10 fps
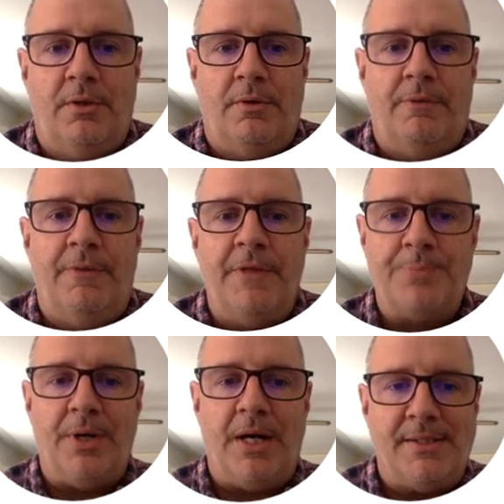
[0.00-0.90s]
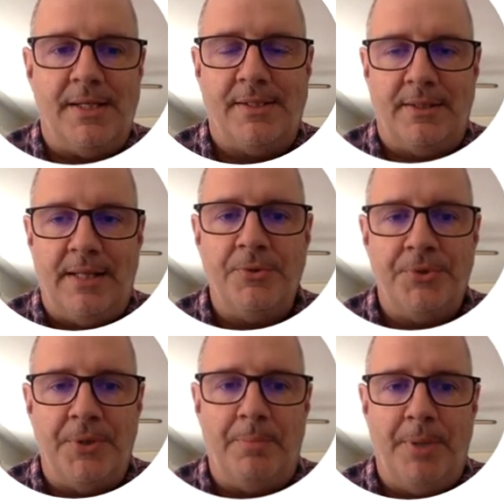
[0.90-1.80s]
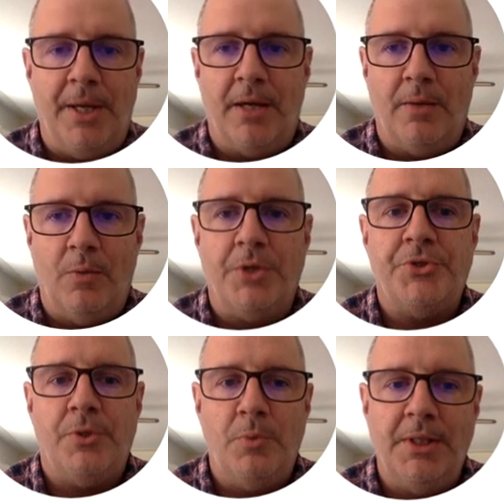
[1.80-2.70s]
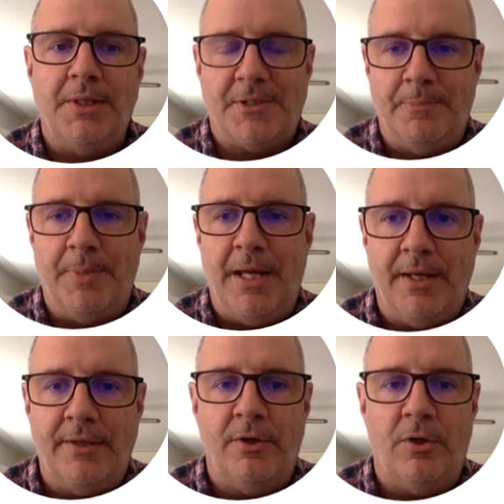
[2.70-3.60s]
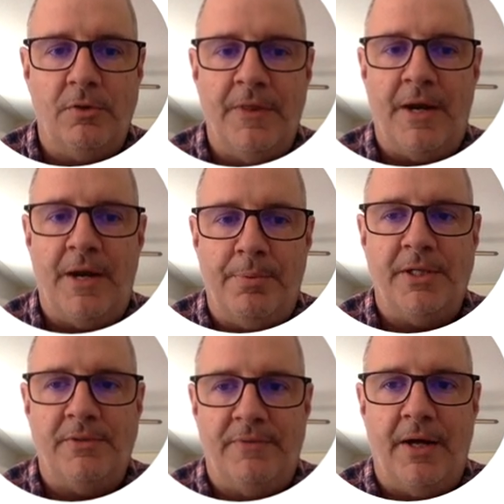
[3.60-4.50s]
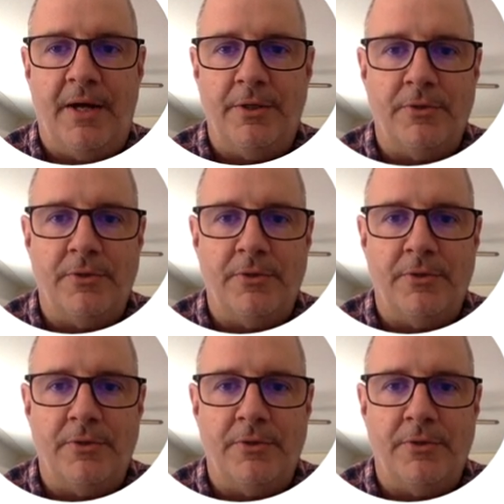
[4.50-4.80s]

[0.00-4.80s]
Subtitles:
This process allows you to pick what you're willing to spend over that appraised value.